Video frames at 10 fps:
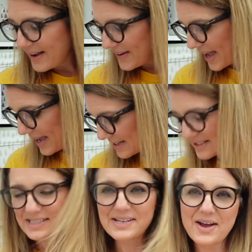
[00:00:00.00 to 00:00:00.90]
okay
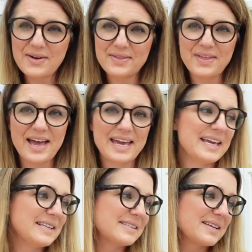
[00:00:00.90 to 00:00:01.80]
so that
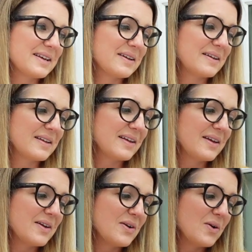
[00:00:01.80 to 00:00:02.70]
is
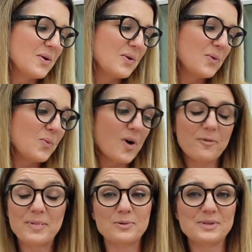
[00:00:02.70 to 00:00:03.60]
what I've been up